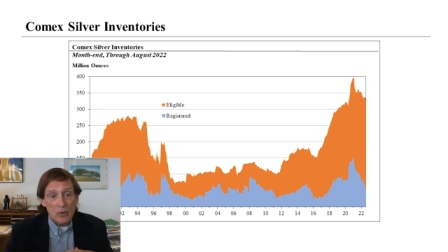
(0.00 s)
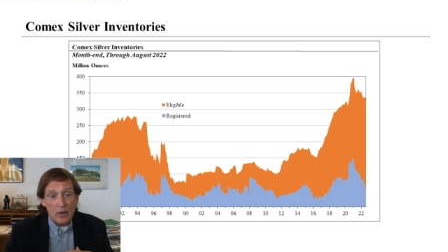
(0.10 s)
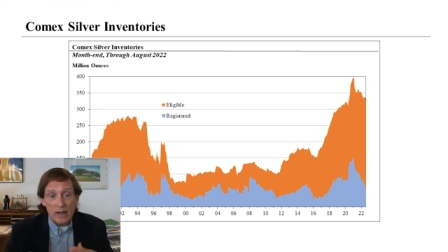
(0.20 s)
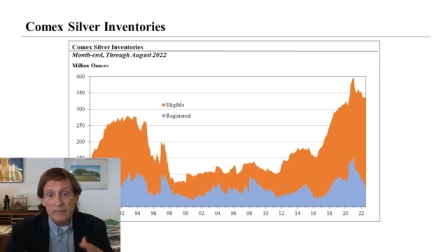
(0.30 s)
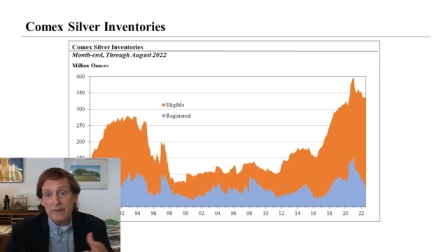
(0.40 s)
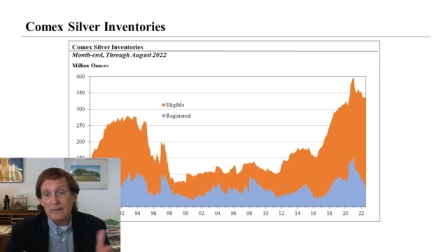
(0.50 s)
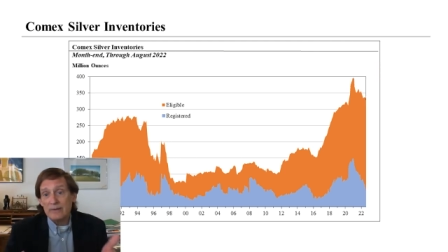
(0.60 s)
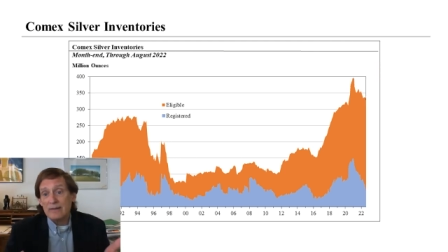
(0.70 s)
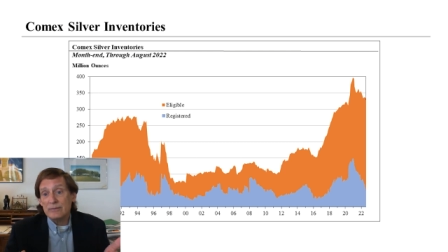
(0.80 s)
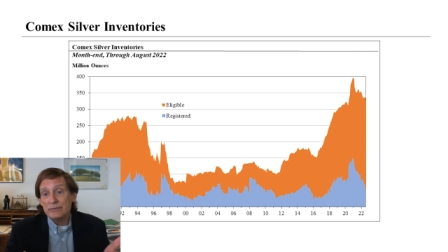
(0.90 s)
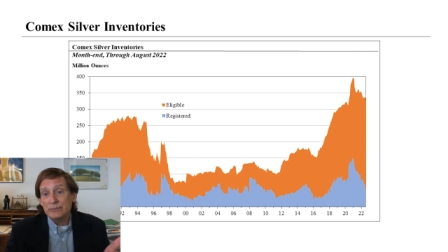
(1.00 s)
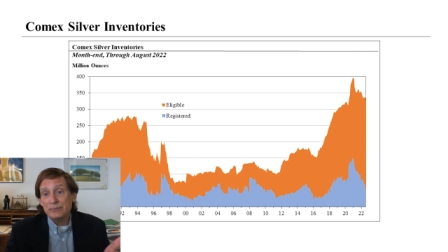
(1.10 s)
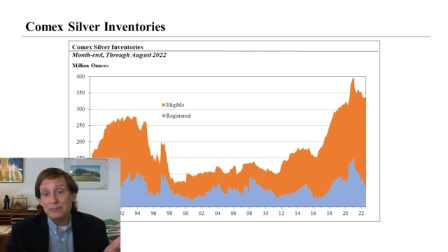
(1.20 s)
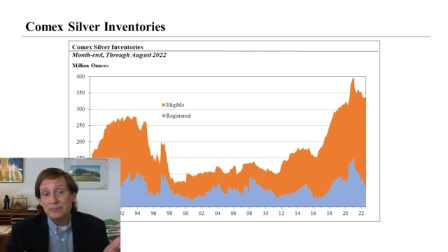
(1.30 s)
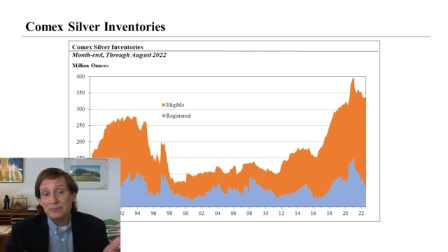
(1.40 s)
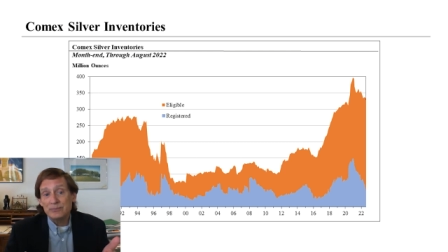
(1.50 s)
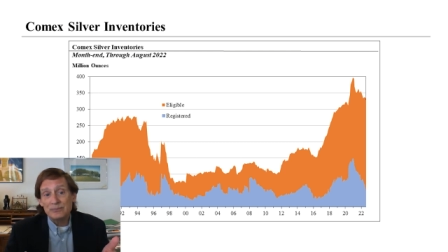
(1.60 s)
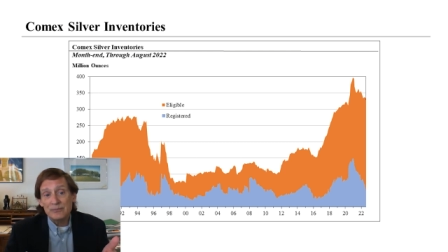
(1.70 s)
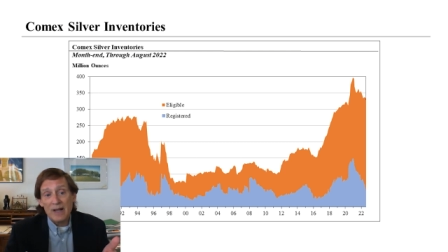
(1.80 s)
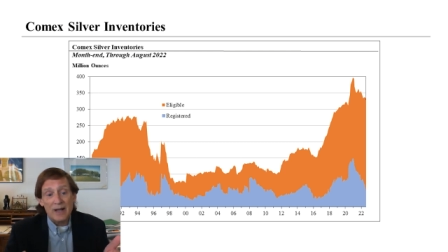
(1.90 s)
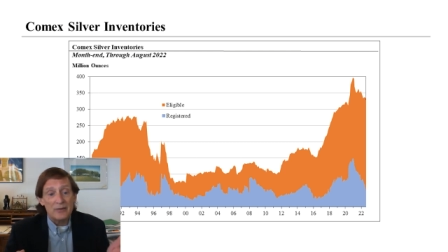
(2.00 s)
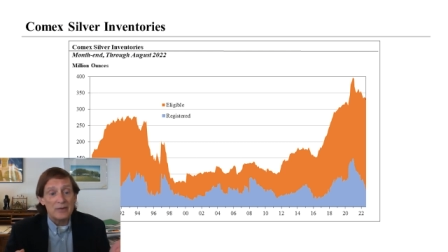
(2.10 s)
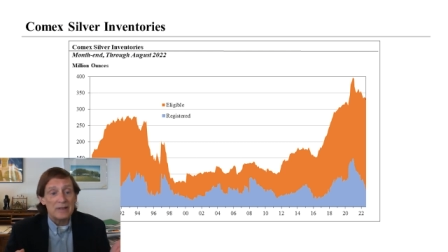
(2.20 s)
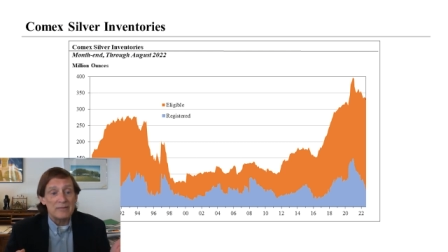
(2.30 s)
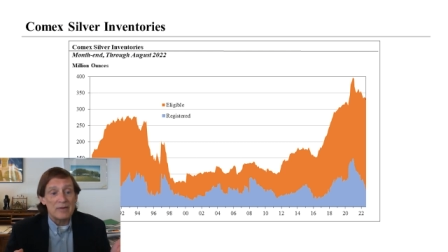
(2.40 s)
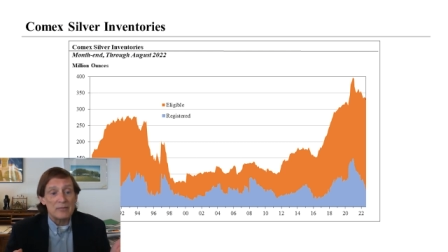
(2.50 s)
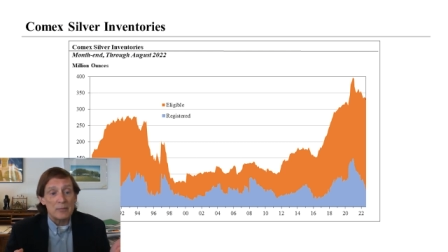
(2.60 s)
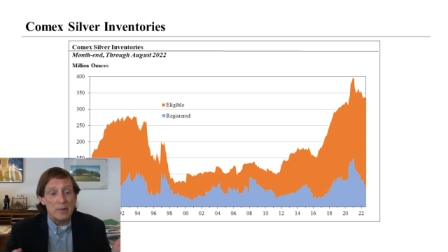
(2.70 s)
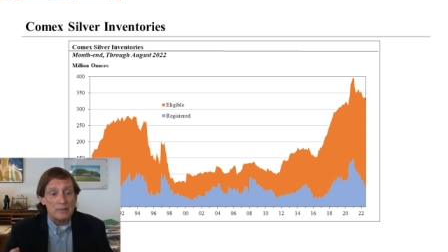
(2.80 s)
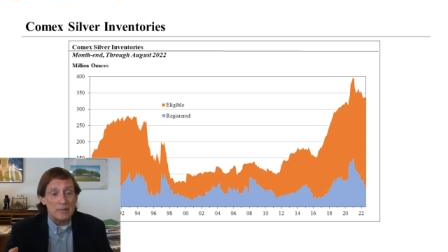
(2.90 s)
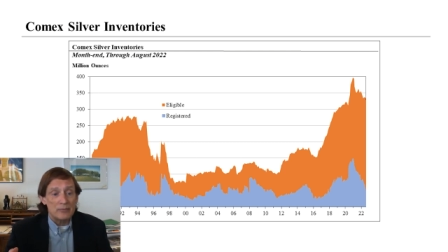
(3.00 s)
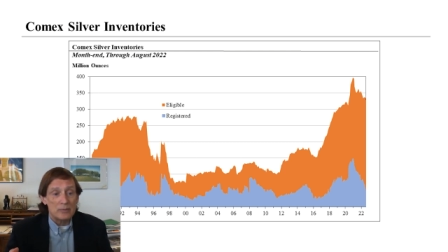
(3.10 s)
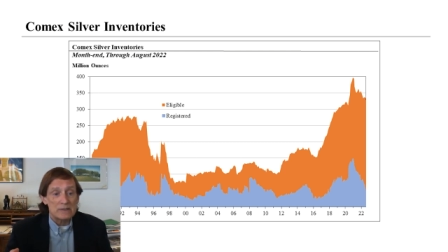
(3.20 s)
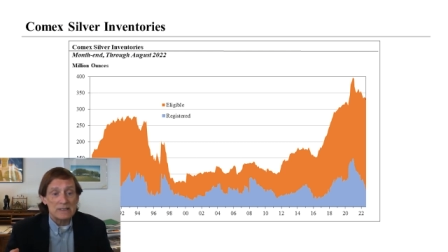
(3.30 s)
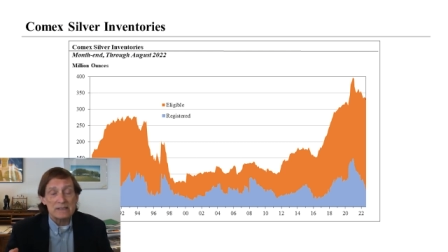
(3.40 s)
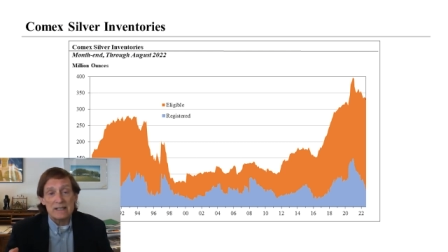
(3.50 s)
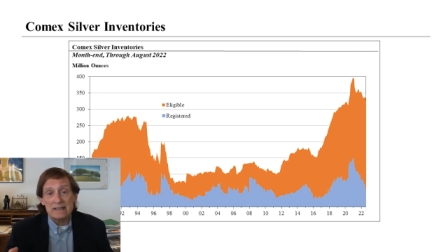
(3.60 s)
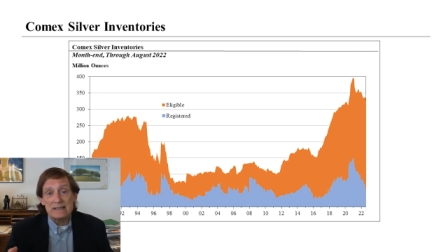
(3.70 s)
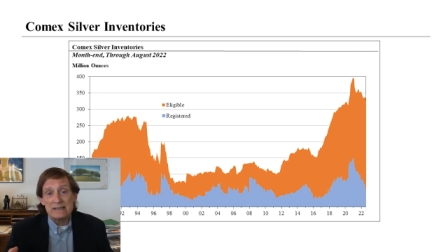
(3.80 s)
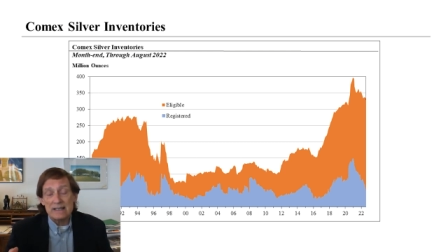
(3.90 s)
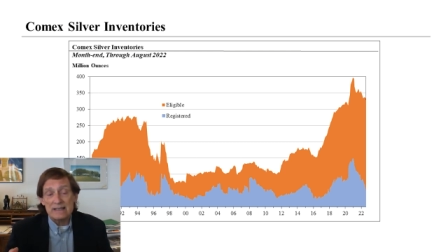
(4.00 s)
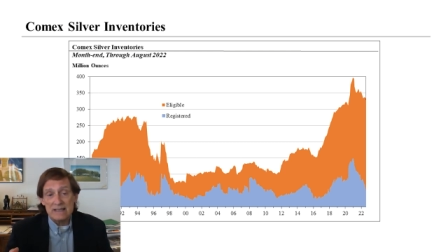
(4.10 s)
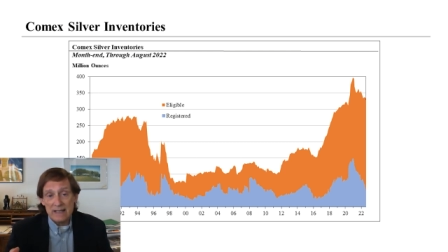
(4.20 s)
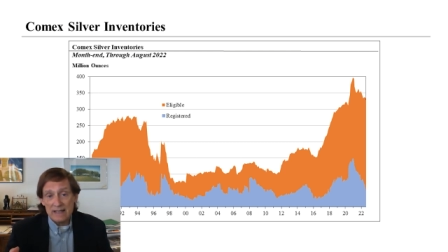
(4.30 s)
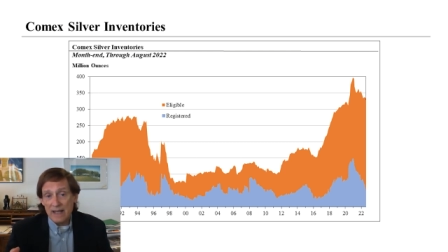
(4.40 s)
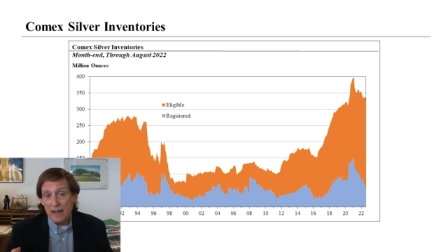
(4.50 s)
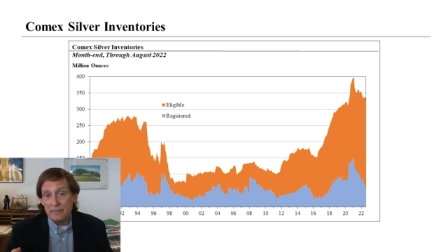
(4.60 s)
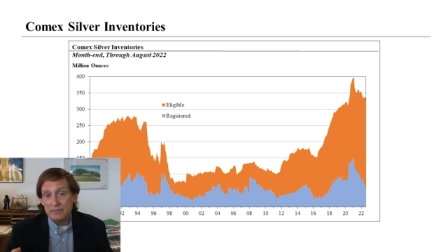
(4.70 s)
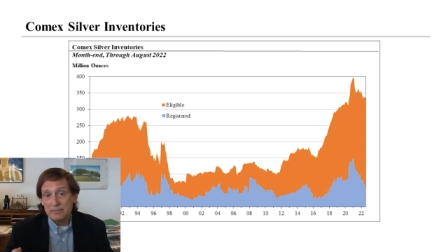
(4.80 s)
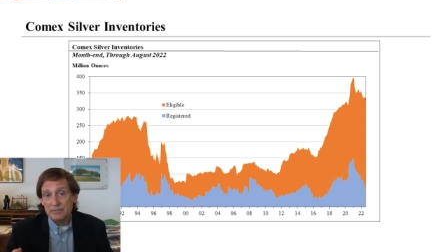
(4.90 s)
are at record levels, higher than they've ever been before since at least nineteen eighty-eight.